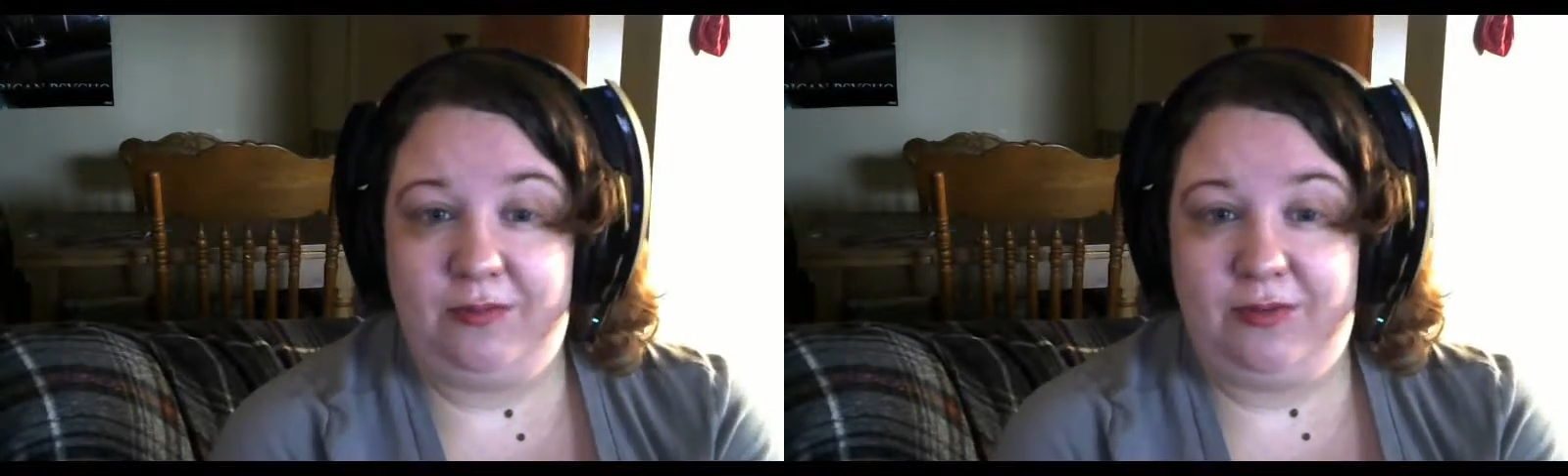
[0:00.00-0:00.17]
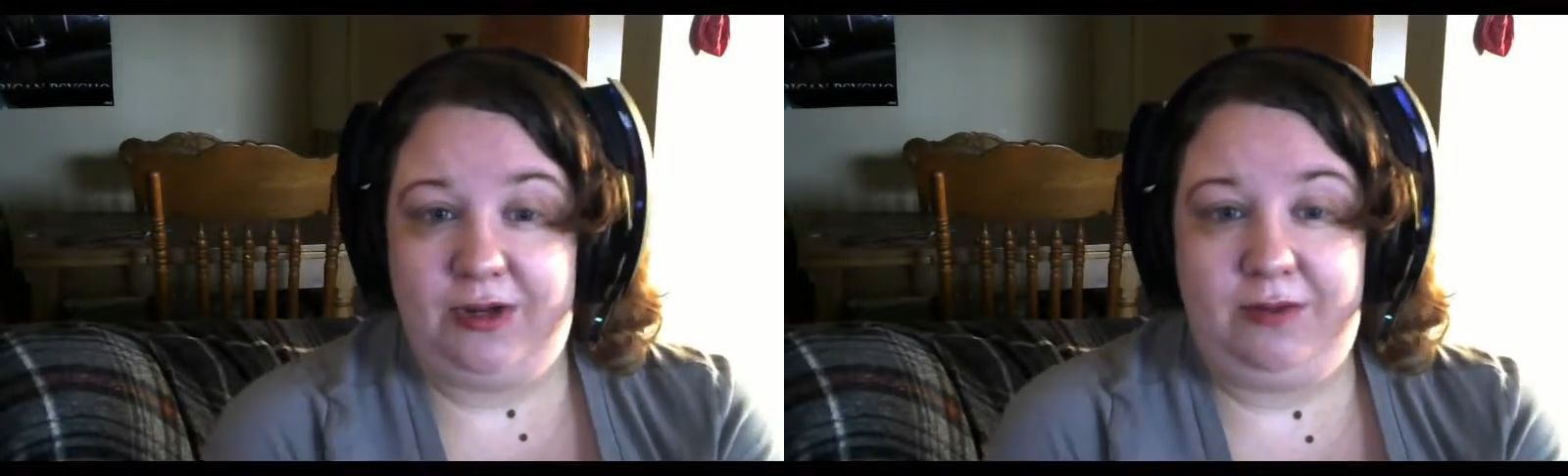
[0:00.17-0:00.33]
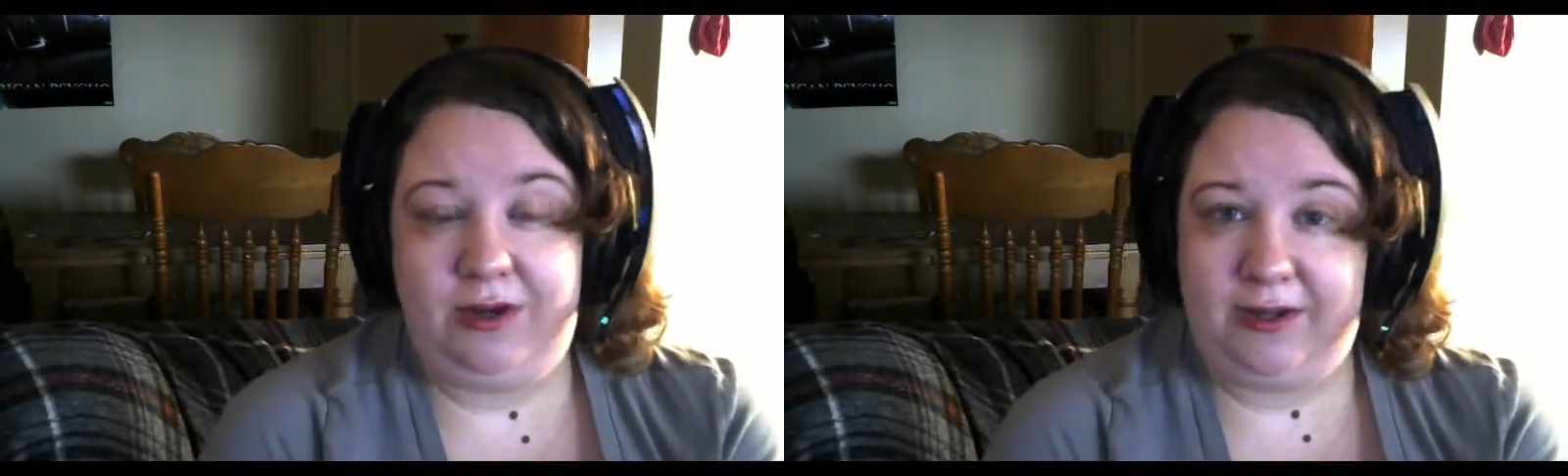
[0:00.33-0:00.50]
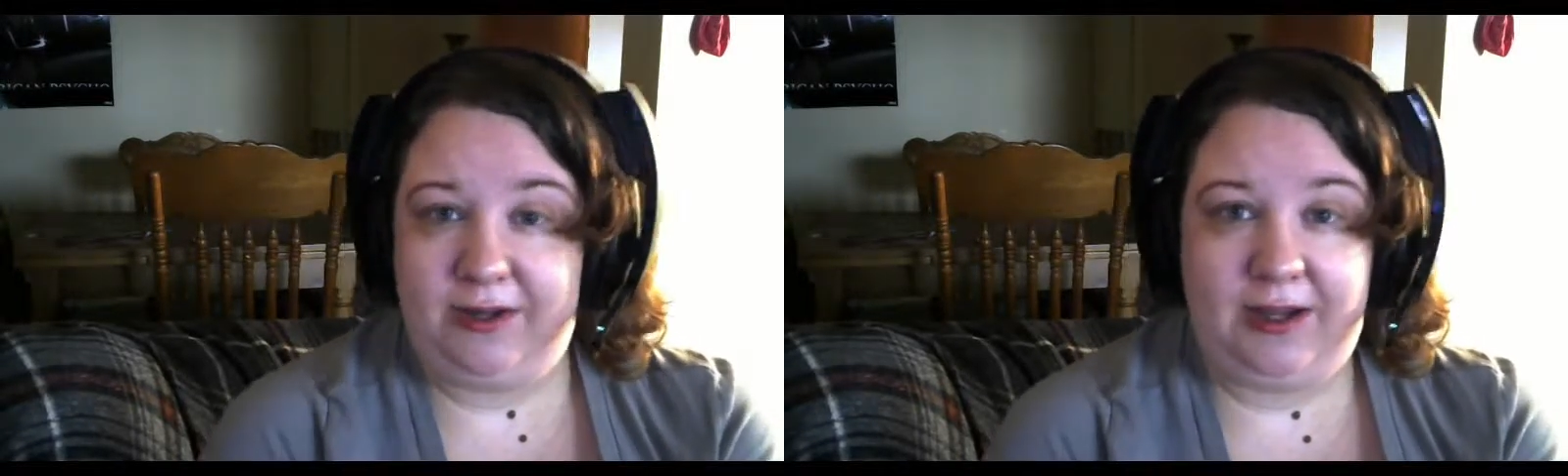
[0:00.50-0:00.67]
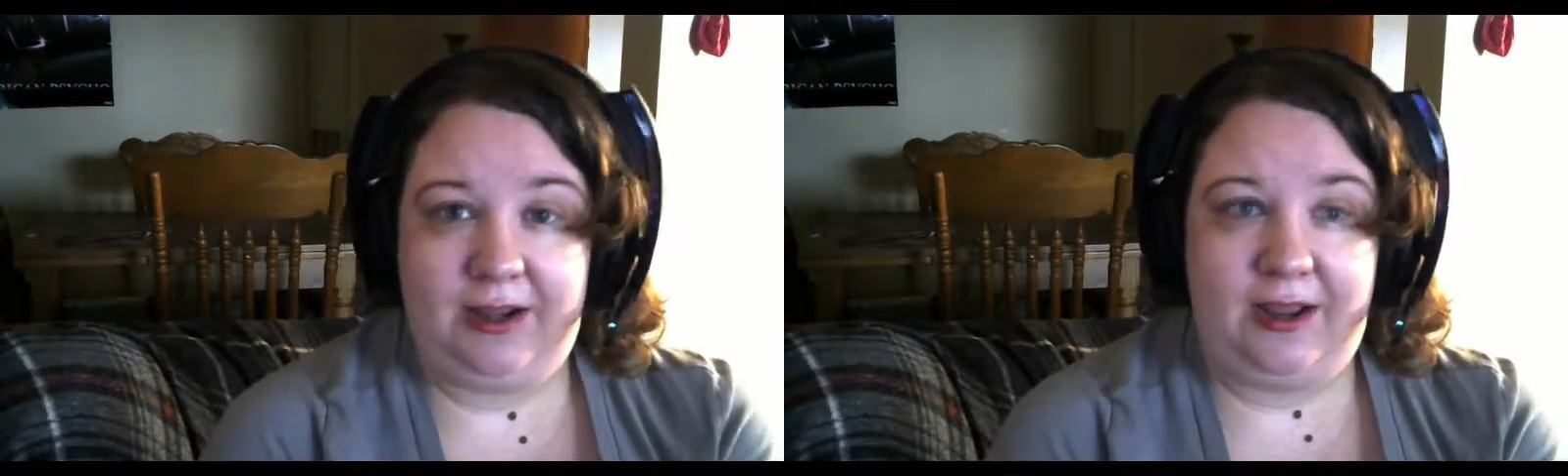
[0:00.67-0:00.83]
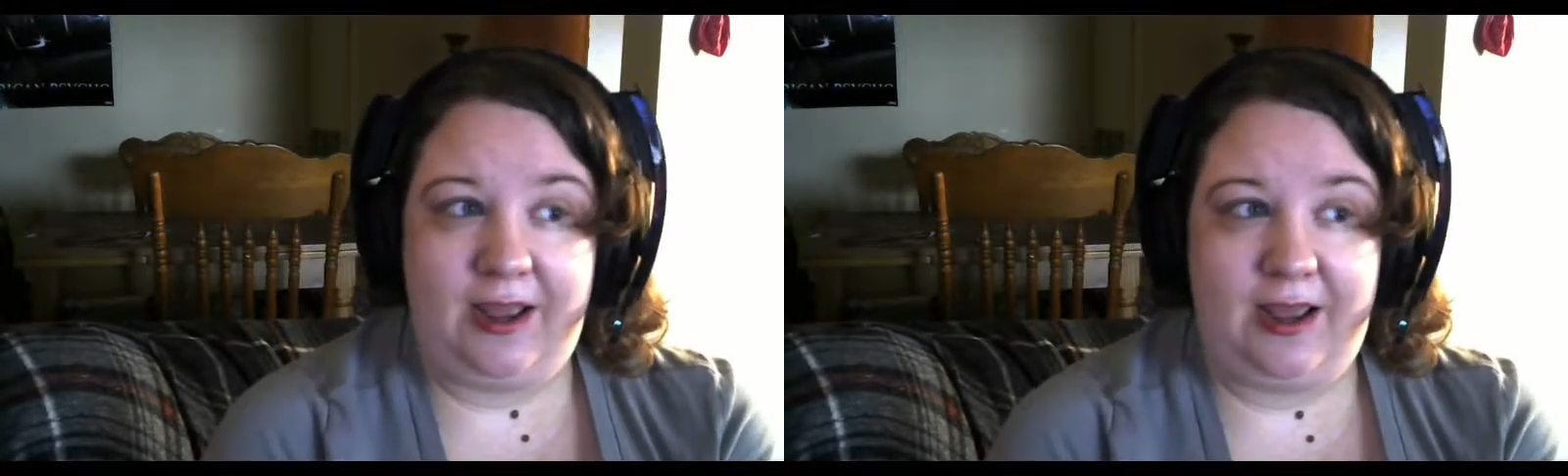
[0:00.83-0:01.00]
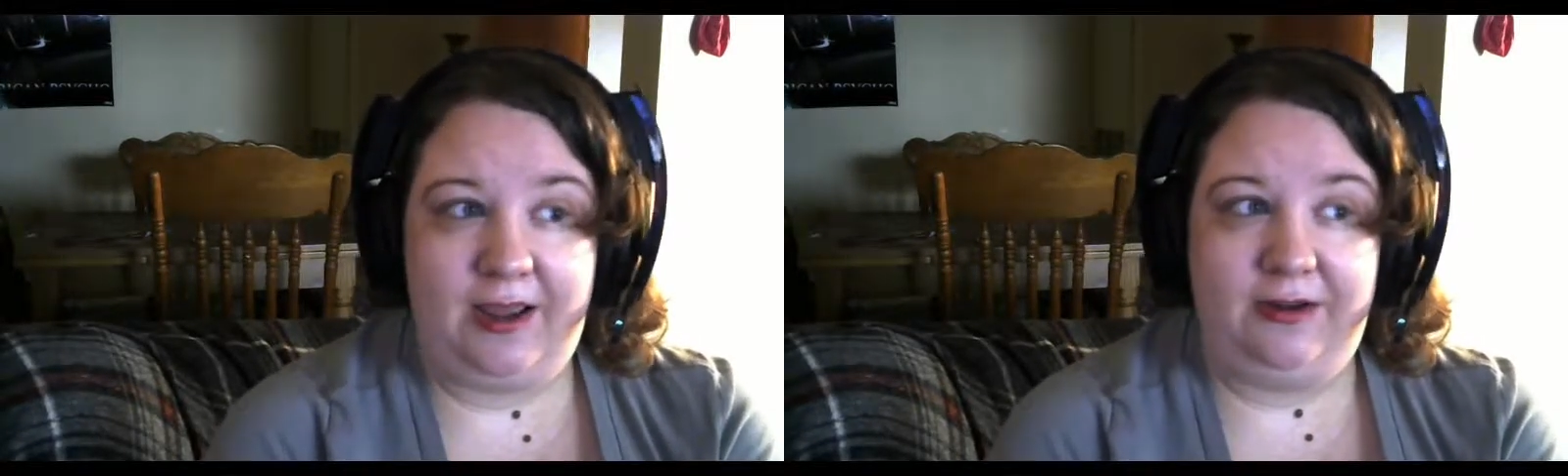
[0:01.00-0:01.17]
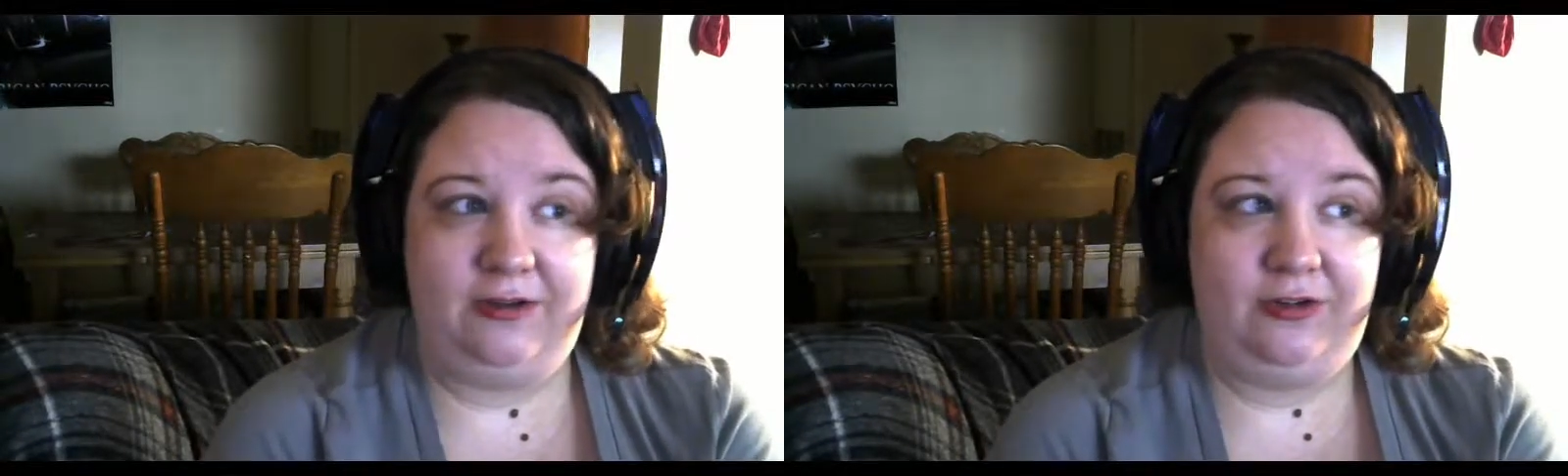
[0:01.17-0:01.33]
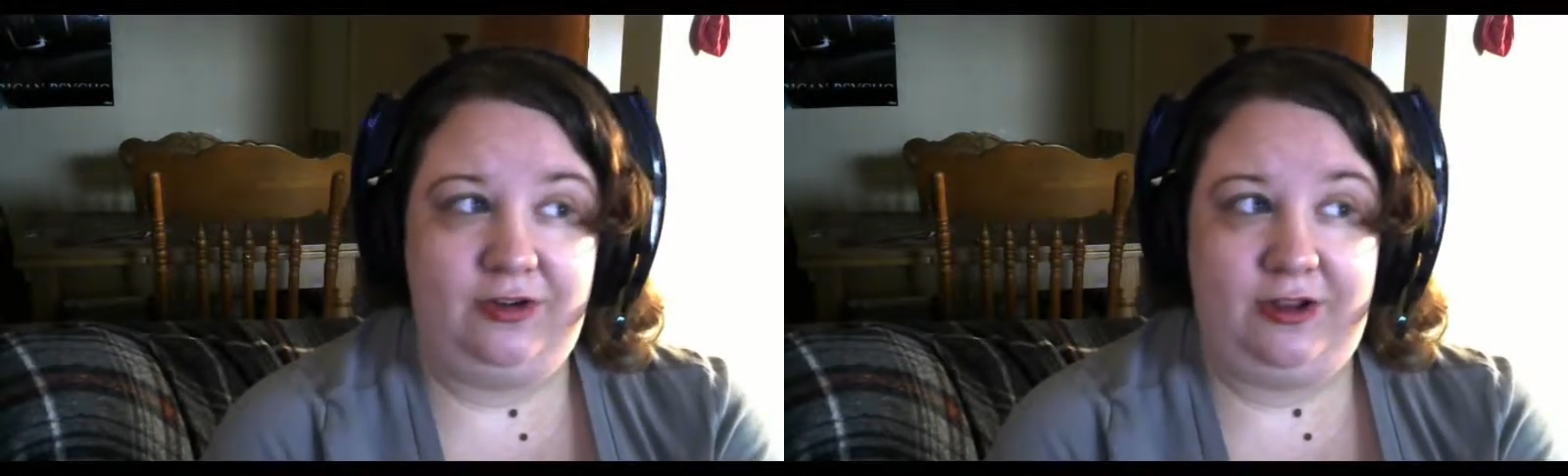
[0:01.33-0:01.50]
DBT
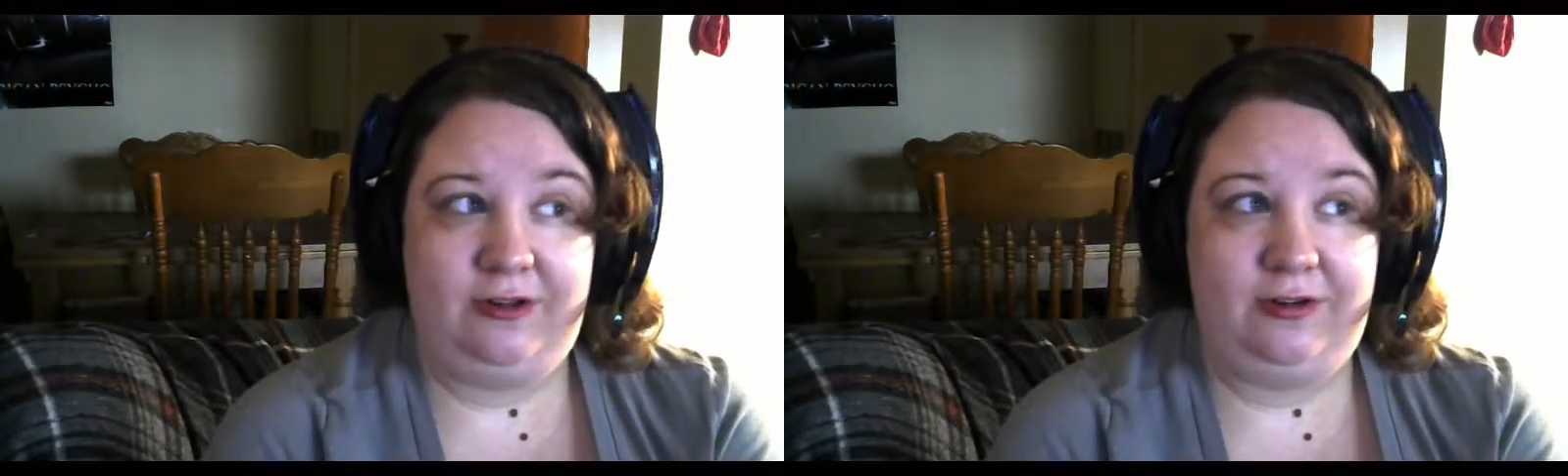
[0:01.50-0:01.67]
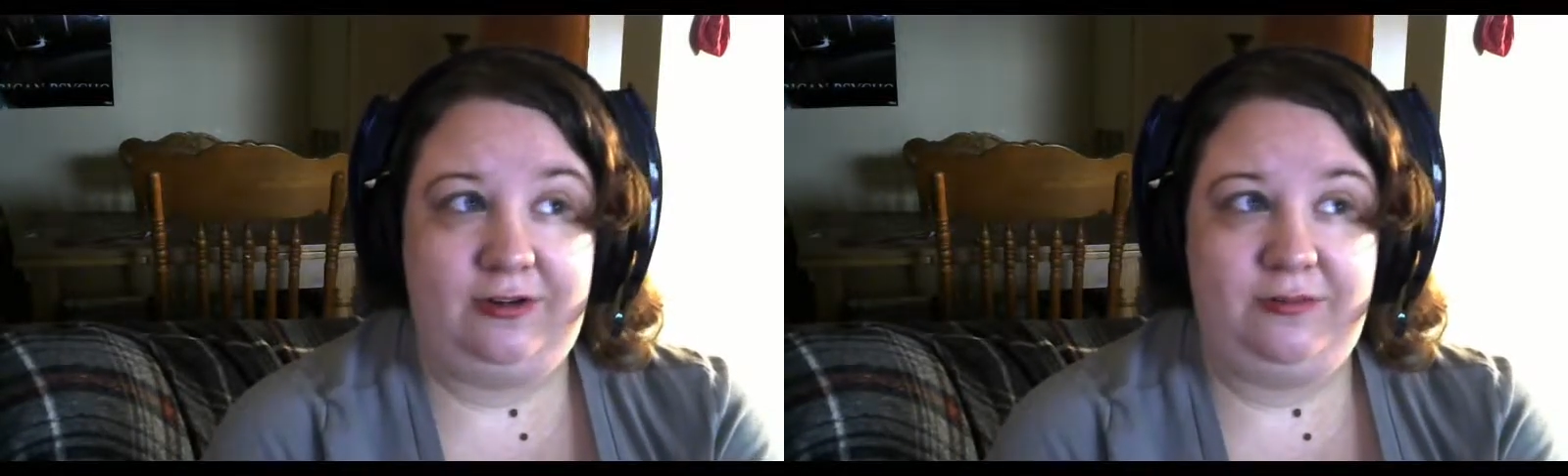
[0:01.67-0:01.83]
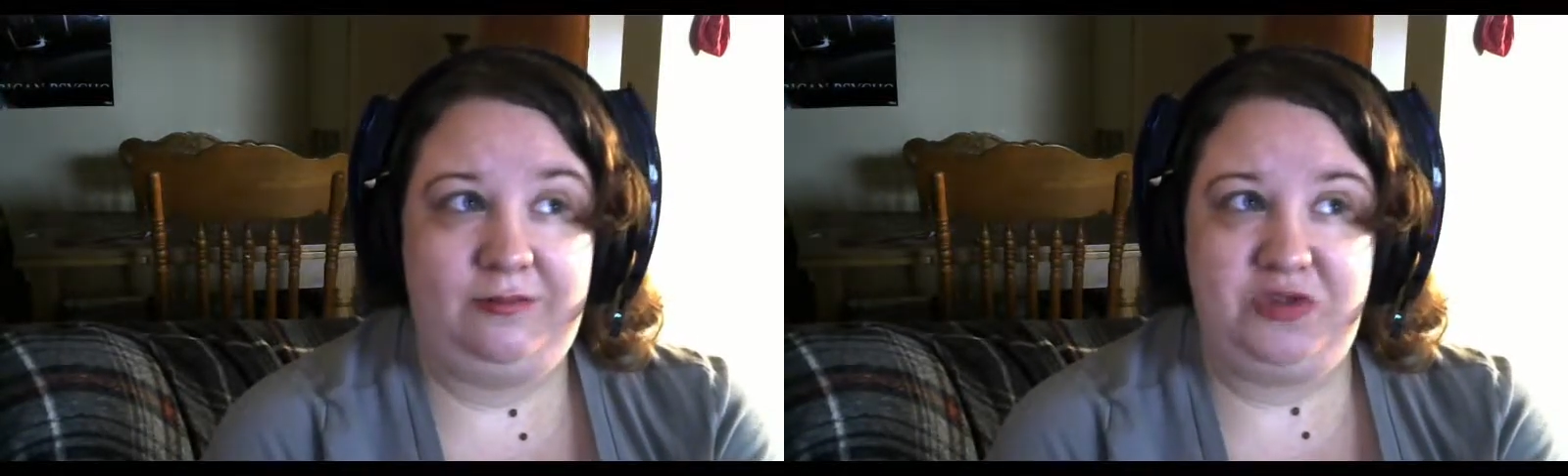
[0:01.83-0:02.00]
and just